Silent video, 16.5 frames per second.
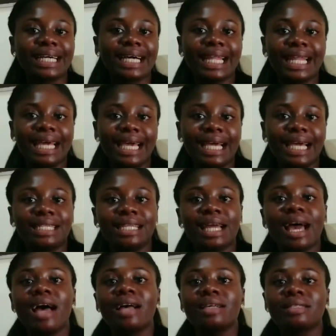declared
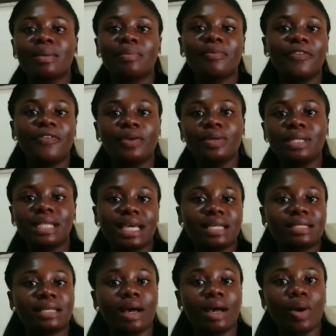some few
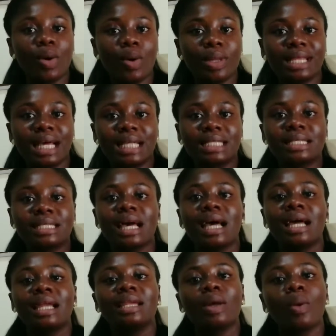days ago that
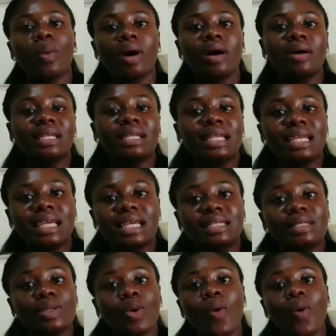the world
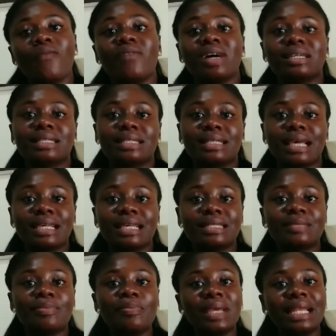needs over
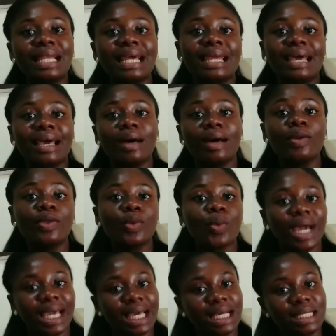6 million health
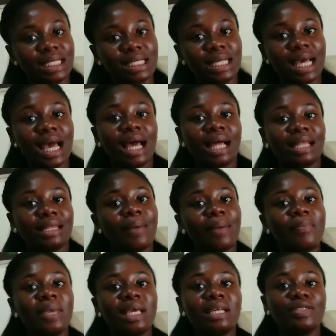workers.
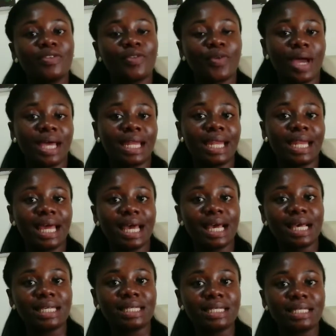That means if you're a
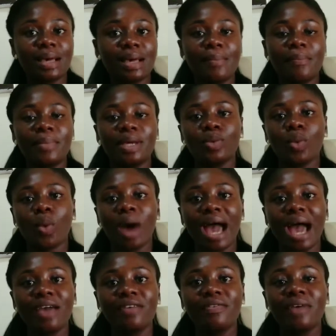nurse, a
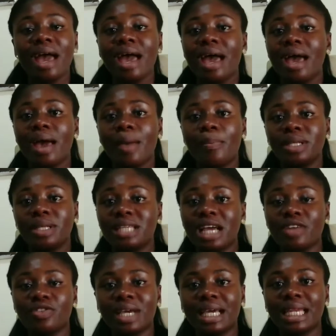midwife, a
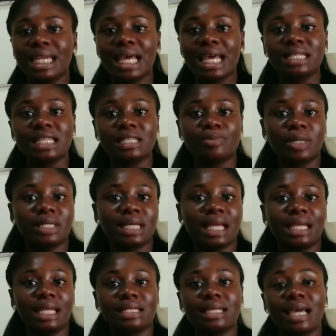pediatric nurse, a
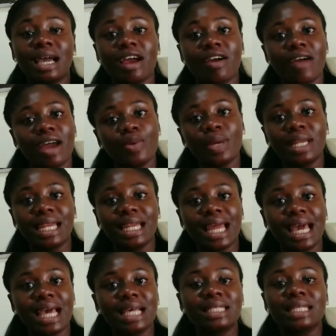specialist, a graduate
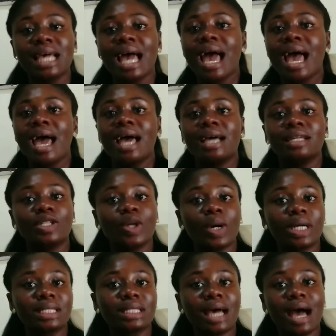nurse, a
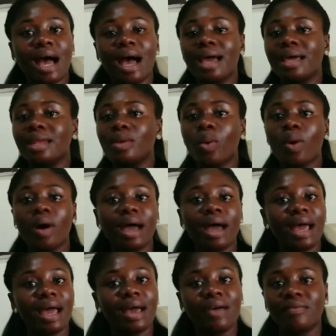doctor, and
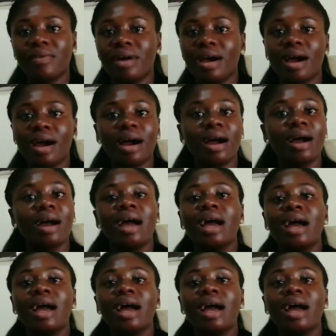whatever,